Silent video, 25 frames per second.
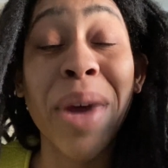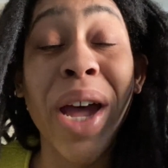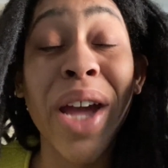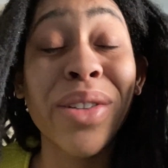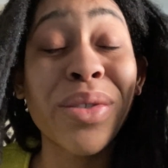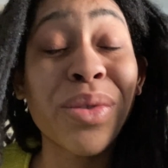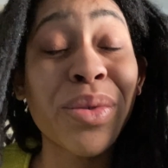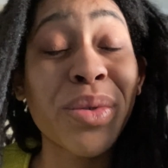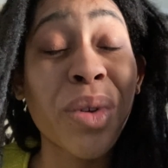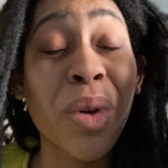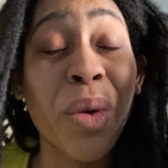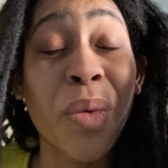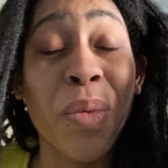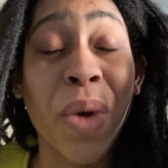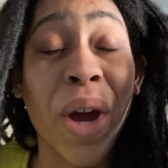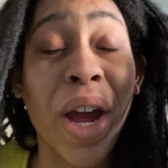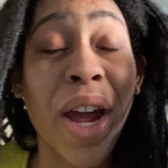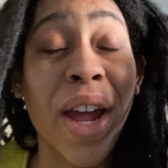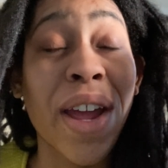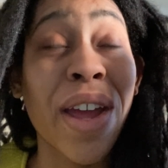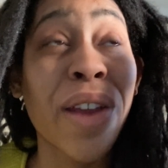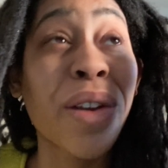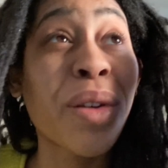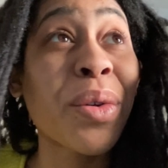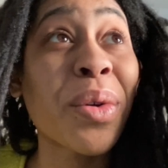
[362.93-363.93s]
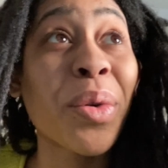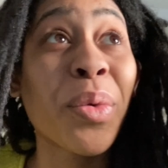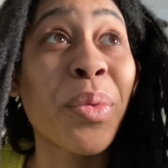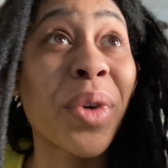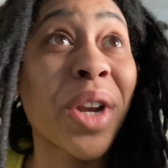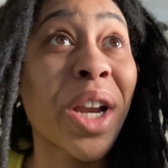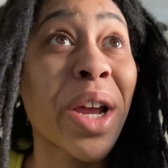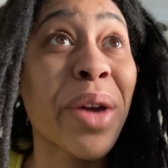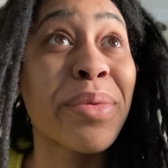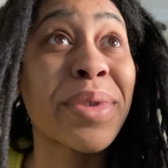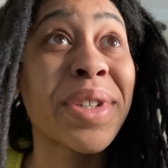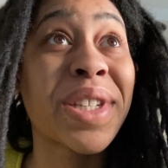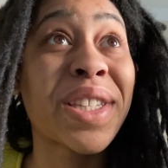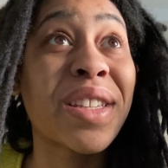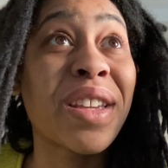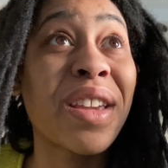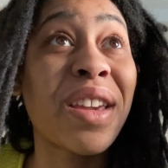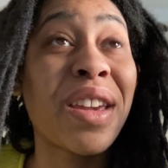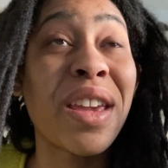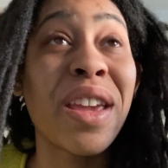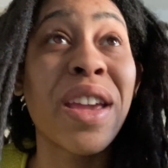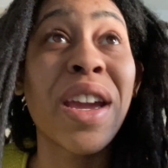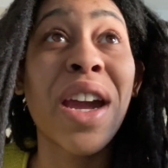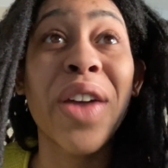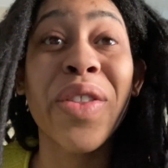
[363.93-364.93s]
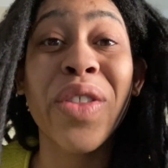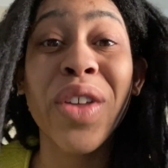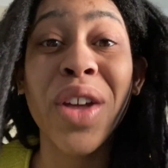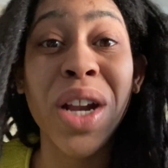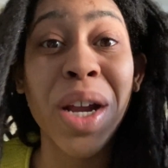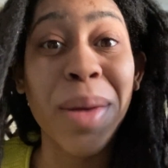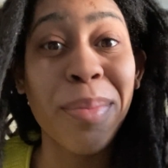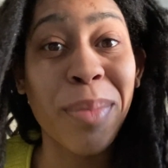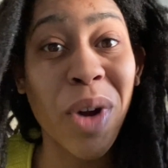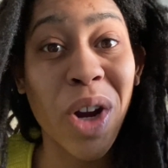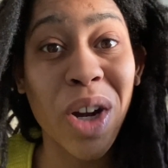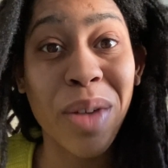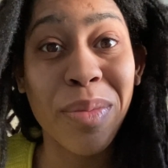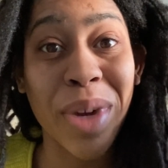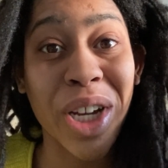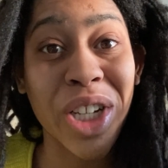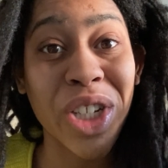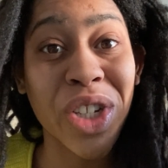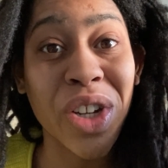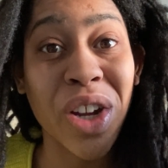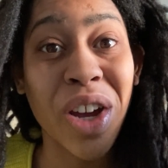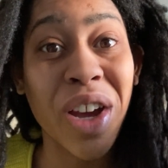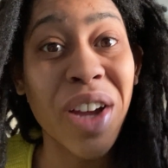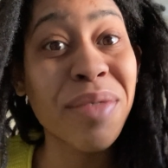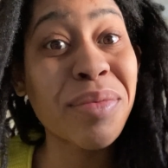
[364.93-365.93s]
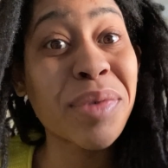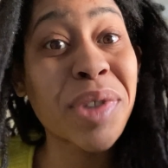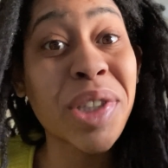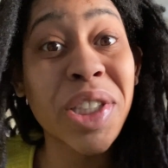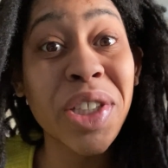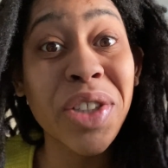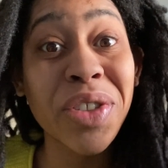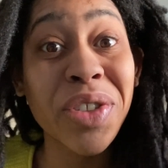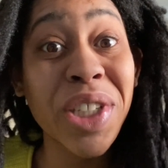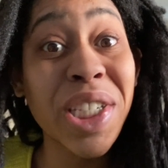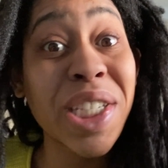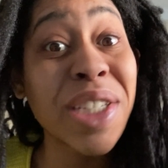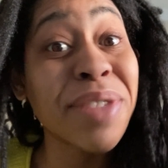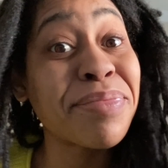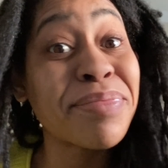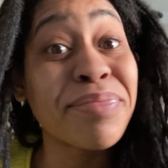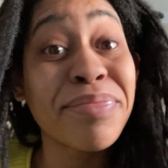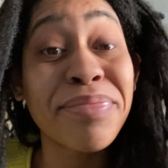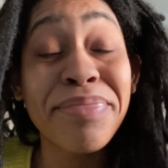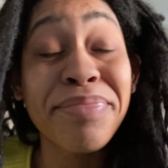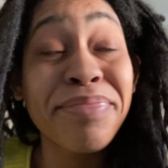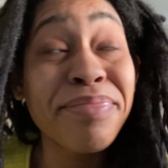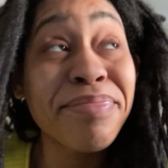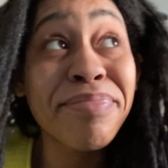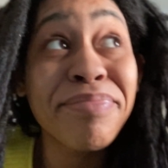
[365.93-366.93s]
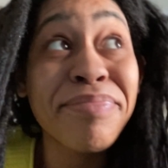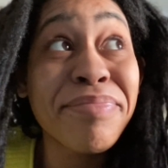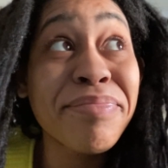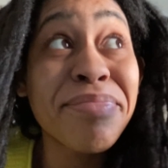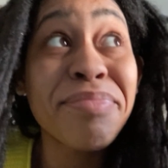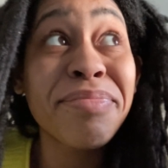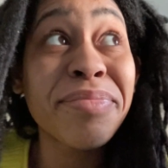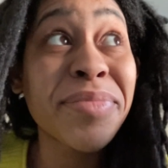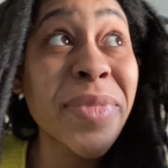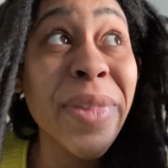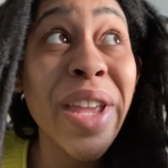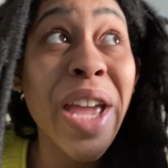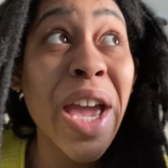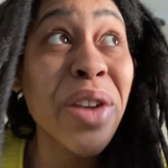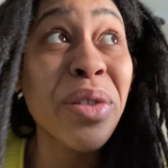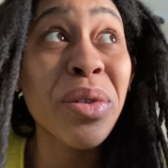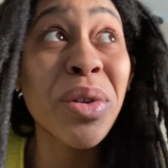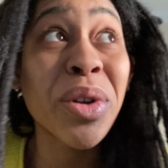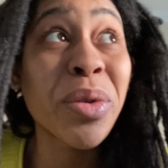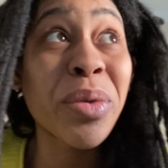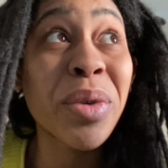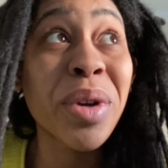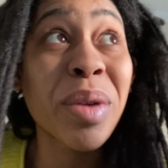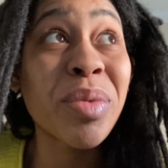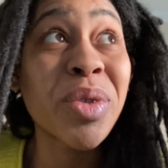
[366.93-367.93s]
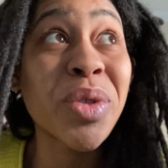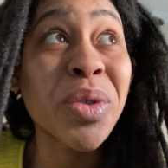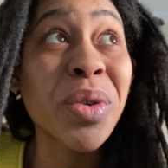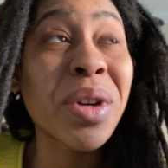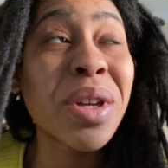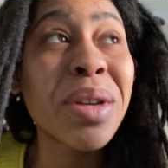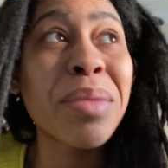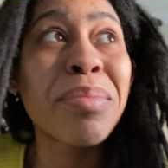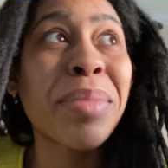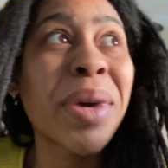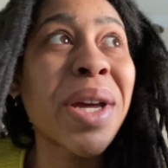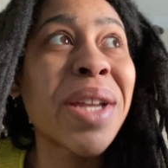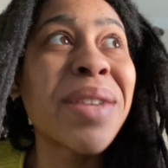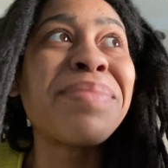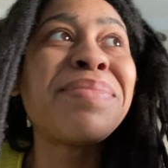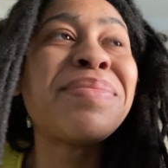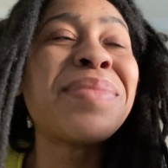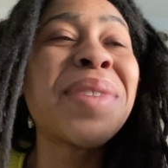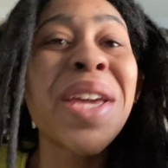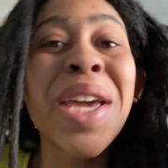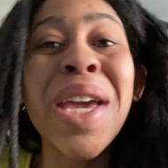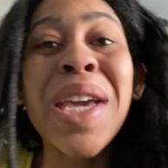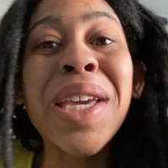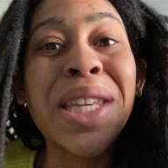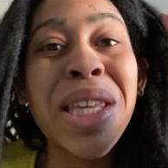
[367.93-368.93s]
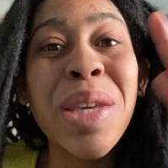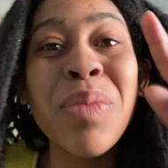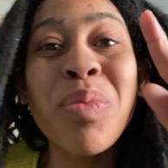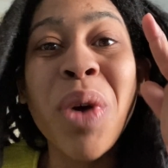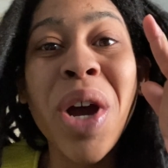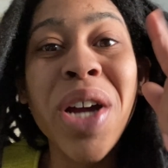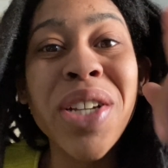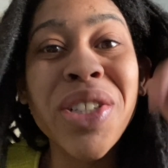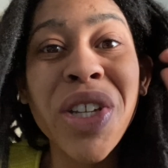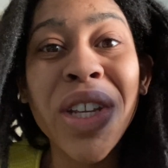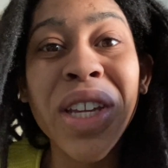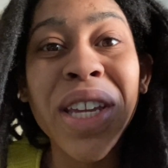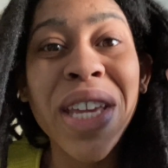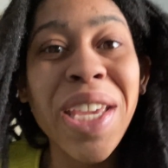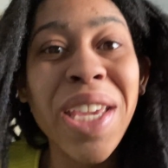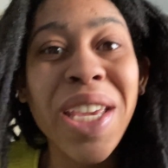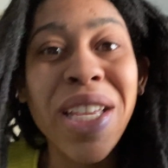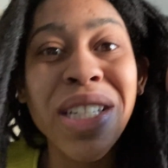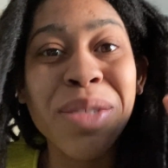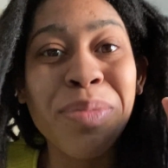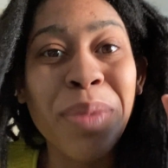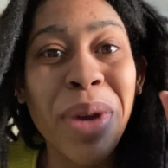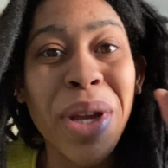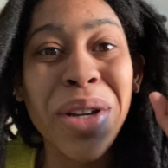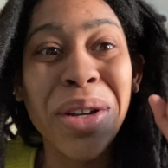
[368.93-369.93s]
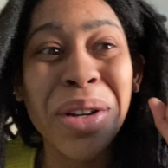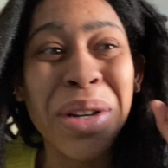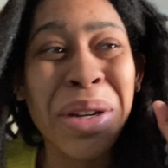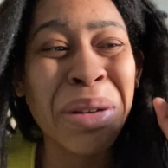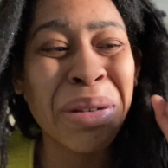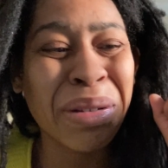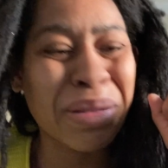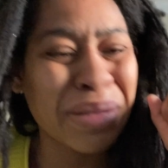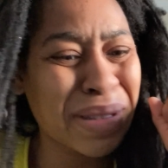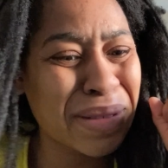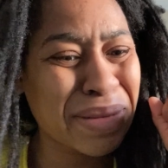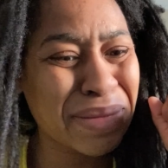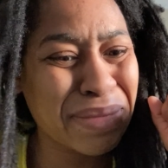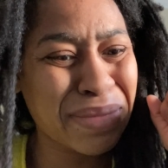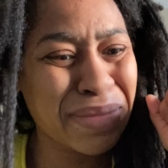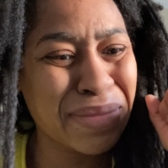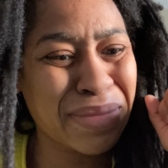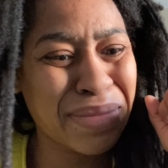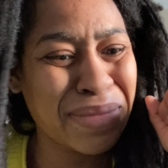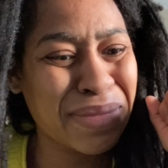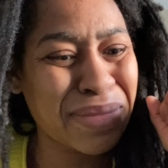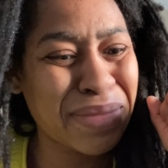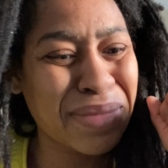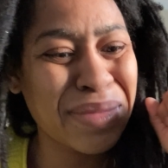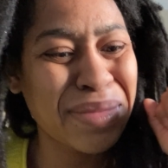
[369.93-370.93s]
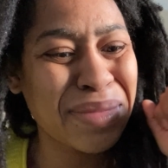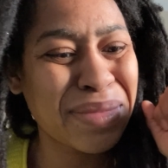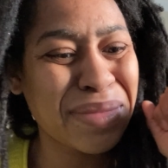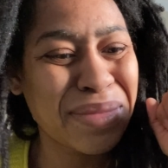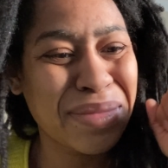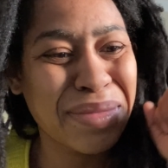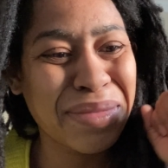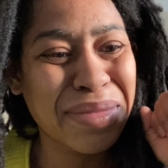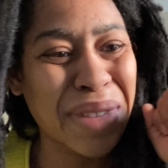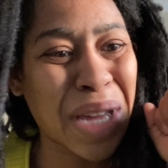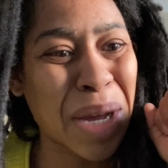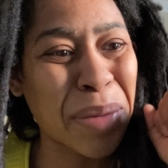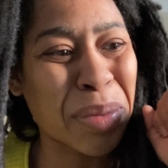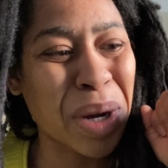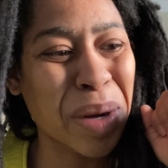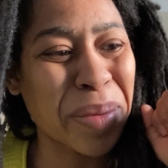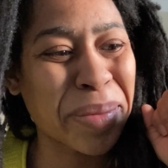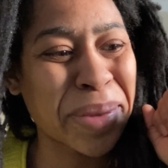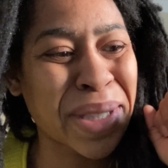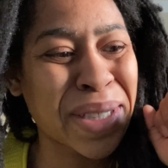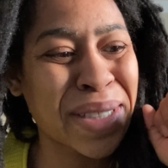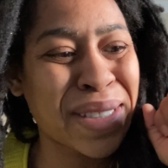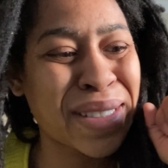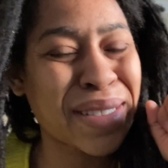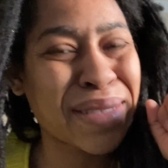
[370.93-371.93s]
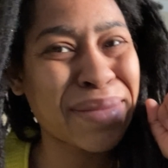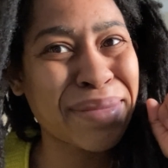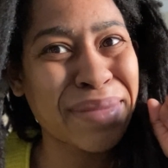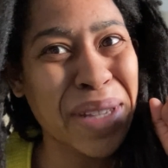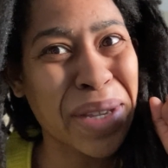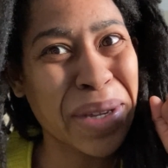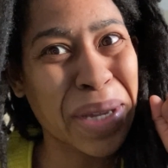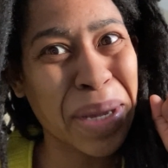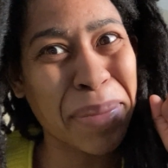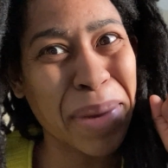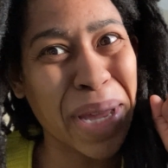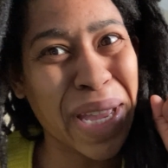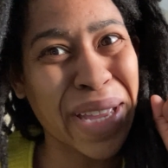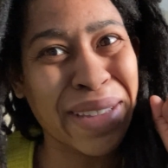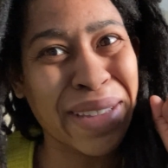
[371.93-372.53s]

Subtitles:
I don't know why. I don't know what I was thinking. I thought I marked my shot. Clearly, I don't know what I'm doing, but keep watching. It gets better. I promise. Okay, bye.